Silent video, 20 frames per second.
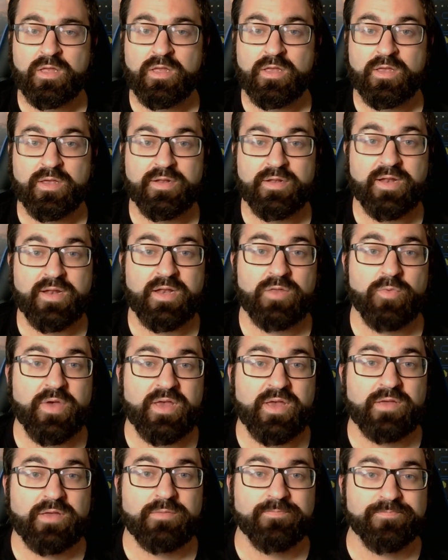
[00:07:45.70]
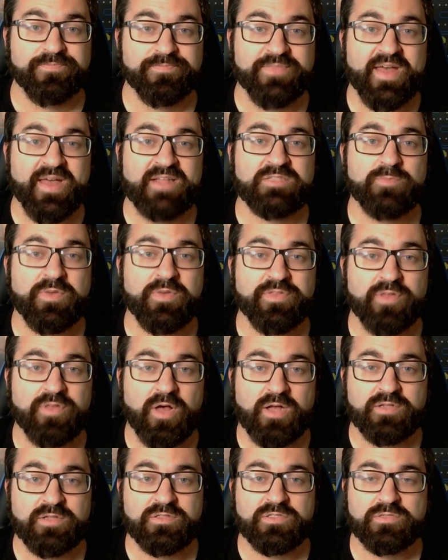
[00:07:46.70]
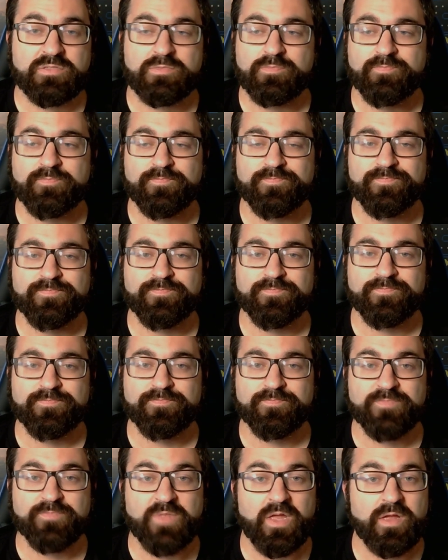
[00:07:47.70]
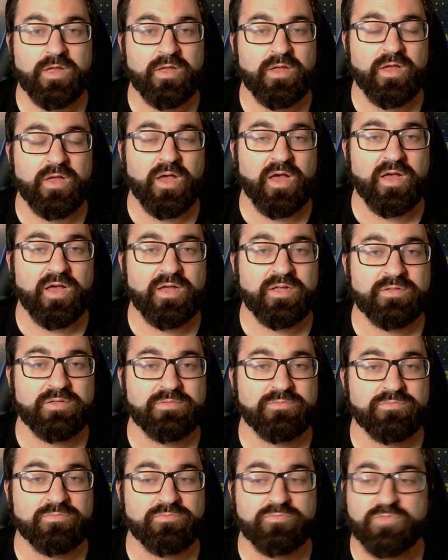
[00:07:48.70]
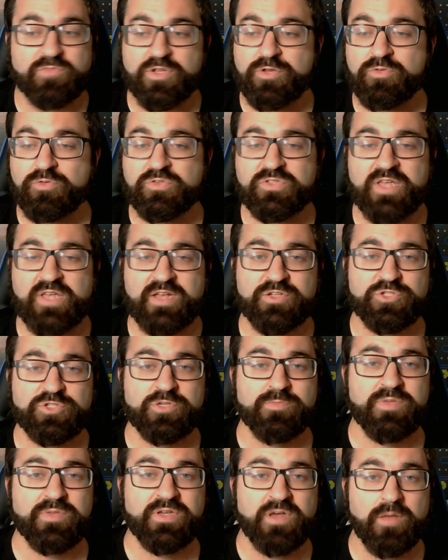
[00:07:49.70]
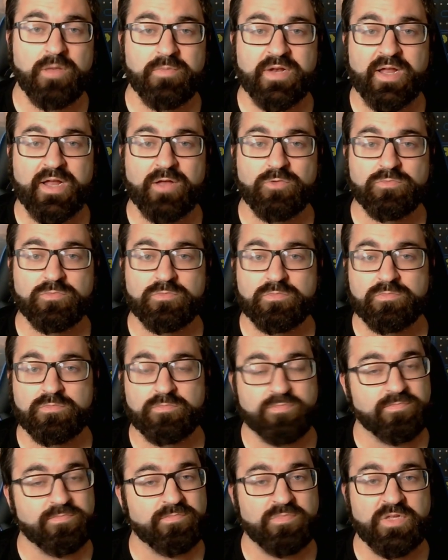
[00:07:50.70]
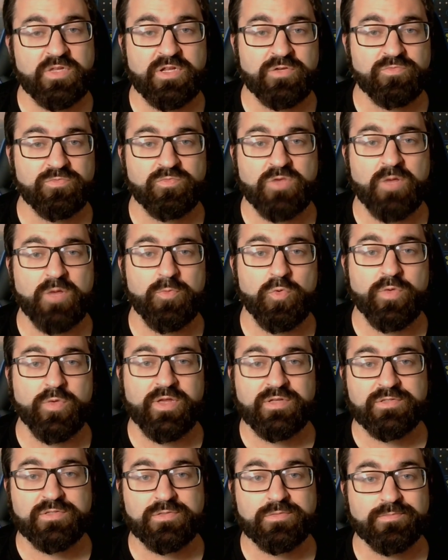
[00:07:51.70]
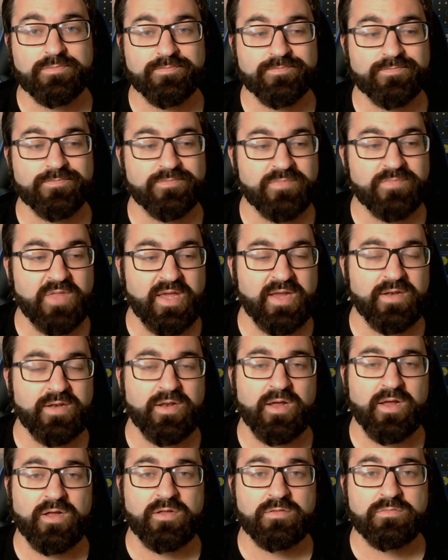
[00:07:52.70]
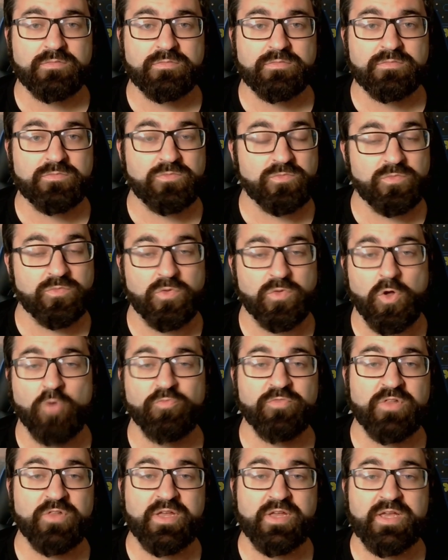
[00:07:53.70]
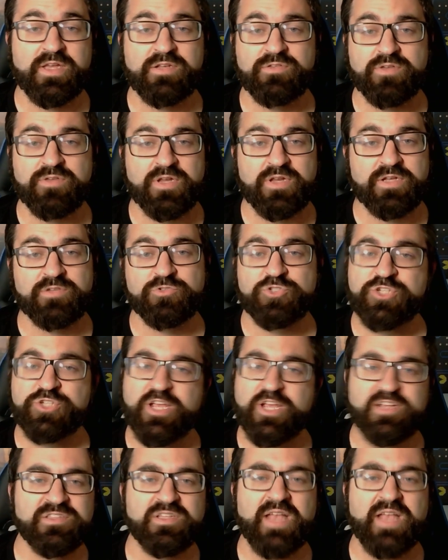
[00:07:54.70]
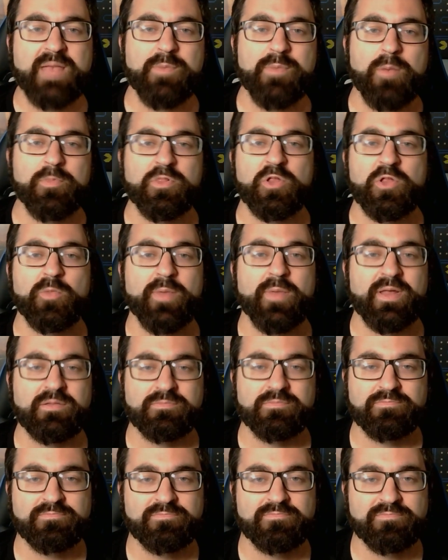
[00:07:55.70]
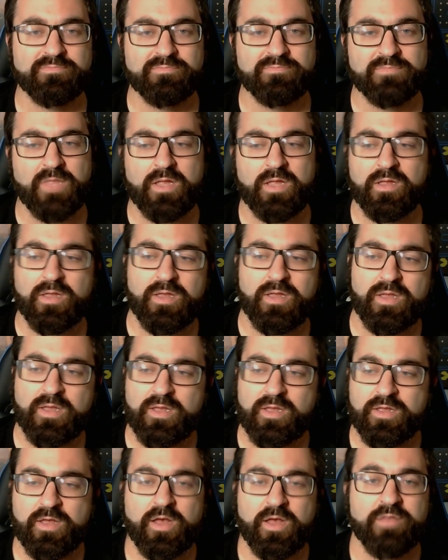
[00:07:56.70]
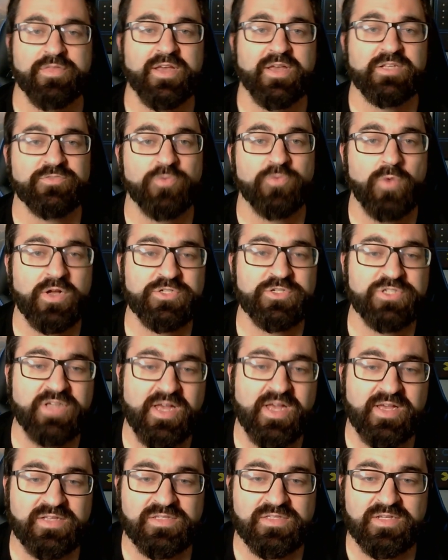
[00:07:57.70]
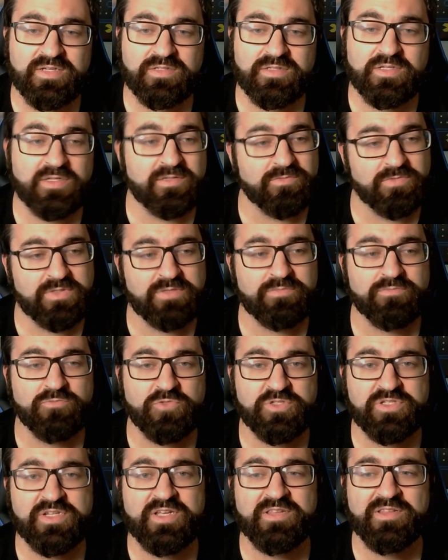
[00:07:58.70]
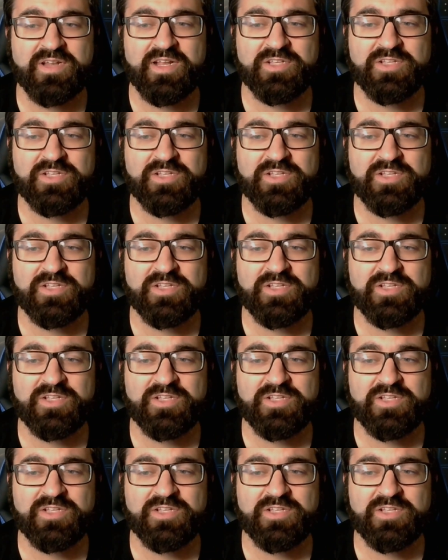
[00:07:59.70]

And anyway, that's my thoughts. The new set should be coming out, a couple weeks. And hopefully it shakes the game up a little bit. Thanks for watching, guys, and we'll see you in the next